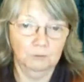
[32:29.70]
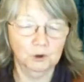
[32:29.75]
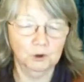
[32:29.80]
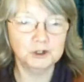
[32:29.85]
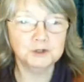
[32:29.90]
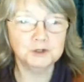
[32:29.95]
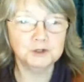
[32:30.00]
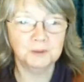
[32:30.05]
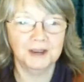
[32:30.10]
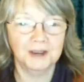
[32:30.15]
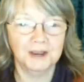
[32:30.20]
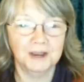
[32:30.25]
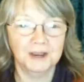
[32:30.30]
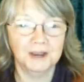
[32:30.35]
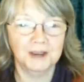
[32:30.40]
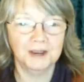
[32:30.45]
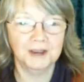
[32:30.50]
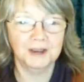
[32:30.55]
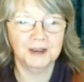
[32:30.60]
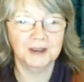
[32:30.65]
because
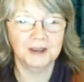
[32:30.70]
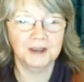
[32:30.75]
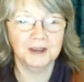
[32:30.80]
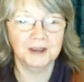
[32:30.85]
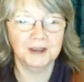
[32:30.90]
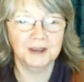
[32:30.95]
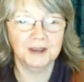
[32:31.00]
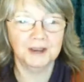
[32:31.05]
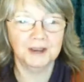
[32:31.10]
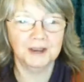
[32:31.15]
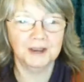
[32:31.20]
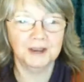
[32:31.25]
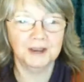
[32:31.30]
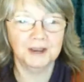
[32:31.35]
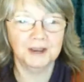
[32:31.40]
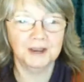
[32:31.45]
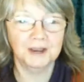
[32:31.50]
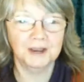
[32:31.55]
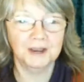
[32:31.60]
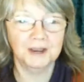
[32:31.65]
we're doing this by the
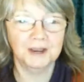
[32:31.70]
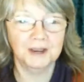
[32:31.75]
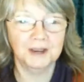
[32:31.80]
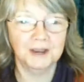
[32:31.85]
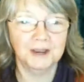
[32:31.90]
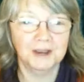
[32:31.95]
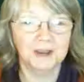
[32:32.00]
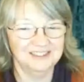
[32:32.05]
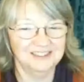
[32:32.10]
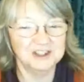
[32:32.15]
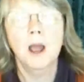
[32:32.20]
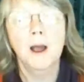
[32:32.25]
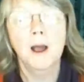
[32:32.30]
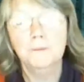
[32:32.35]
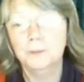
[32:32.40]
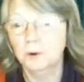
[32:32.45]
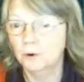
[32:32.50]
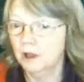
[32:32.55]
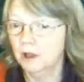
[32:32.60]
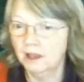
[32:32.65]
television. But
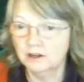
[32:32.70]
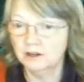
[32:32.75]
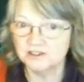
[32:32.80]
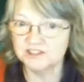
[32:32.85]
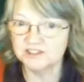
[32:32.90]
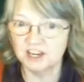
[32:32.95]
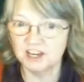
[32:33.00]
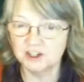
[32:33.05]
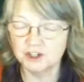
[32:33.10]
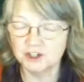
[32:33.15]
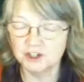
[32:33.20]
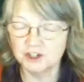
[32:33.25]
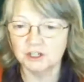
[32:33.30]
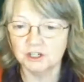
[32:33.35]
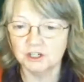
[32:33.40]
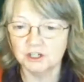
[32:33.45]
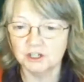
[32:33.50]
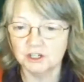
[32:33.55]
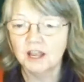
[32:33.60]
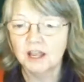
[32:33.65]
in a session,
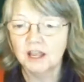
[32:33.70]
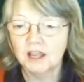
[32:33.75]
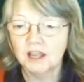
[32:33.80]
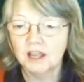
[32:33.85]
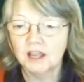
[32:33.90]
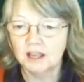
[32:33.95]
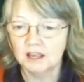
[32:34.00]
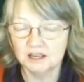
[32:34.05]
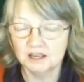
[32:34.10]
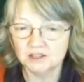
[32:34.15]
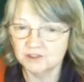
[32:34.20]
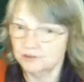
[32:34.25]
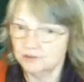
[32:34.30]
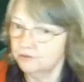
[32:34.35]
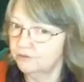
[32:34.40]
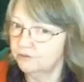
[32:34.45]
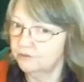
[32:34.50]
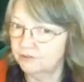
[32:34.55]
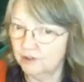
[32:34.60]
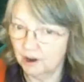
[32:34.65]
it's
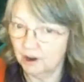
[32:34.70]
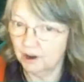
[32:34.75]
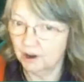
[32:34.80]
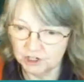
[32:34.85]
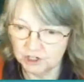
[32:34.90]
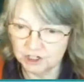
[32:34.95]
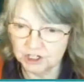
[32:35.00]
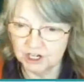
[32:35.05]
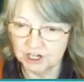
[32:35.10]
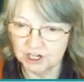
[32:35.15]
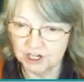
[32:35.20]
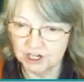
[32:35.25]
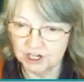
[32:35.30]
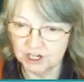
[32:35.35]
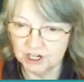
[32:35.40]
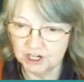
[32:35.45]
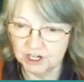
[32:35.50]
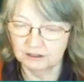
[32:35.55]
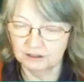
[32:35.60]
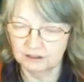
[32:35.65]
very gentle,
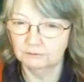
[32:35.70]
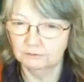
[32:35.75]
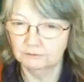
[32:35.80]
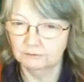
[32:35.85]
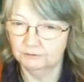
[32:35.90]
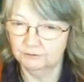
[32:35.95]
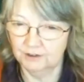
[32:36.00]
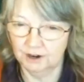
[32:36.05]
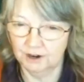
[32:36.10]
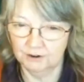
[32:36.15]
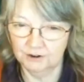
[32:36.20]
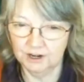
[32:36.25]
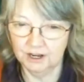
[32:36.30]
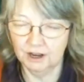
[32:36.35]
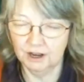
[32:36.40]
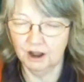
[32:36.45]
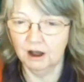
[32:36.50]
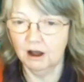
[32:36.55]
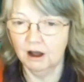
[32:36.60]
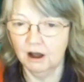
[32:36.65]
very calm.
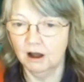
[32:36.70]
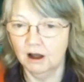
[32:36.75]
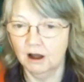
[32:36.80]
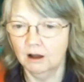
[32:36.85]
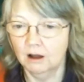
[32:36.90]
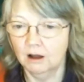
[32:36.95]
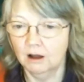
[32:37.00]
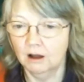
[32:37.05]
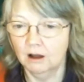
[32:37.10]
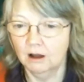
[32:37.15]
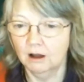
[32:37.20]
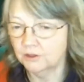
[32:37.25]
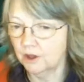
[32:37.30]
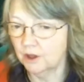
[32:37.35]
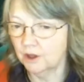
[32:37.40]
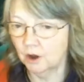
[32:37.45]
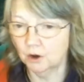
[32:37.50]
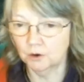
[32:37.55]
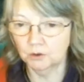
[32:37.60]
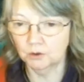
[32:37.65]
The whole
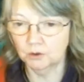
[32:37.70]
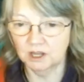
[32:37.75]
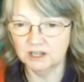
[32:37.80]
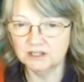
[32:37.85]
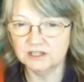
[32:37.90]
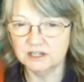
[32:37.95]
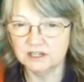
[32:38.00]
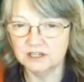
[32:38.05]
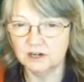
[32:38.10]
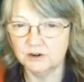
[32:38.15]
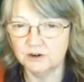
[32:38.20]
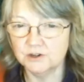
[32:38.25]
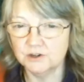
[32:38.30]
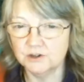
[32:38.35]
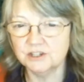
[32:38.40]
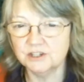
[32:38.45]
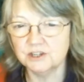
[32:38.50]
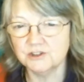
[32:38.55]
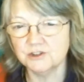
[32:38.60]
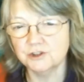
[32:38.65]
idea is it does
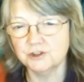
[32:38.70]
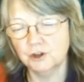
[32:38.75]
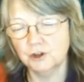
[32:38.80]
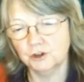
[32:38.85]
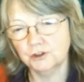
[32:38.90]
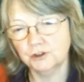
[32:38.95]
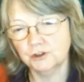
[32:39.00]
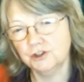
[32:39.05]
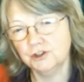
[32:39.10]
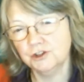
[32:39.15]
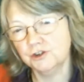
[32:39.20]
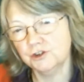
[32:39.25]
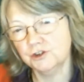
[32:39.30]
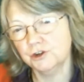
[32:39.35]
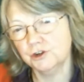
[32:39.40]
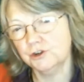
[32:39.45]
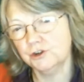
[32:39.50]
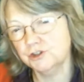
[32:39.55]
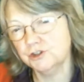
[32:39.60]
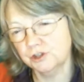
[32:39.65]
not intrude to the
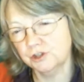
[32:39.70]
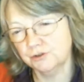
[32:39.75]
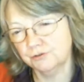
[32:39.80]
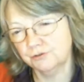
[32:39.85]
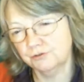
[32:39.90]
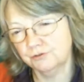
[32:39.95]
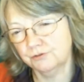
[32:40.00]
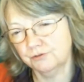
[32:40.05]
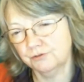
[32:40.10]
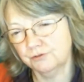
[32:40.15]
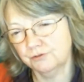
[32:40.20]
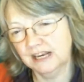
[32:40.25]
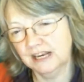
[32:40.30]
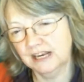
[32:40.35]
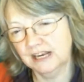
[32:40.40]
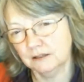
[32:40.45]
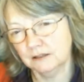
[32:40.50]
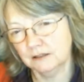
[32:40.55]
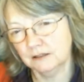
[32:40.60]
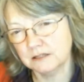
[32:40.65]

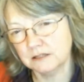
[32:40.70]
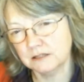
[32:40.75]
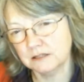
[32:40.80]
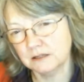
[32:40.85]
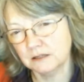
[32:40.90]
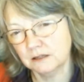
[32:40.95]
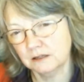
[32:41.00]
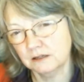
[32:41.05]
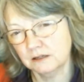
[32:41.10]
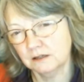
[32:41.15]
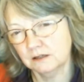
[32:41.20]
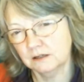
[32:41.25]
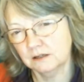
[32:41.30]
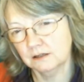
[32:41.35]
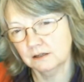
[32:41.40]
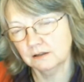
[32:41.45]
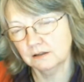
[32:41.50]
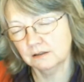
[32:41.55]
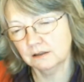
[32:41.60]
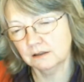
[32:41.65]
feelings that are coming
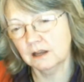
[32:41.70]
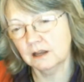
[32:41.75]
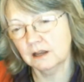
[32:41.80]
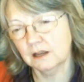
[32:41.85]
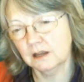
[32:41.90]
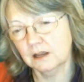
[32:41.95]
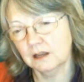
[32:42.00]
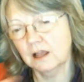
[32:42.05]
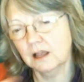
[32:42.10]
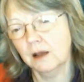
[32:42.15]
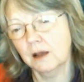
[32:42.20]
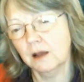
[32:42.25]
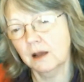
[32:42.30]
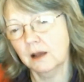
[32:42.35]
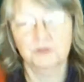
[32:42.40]
up within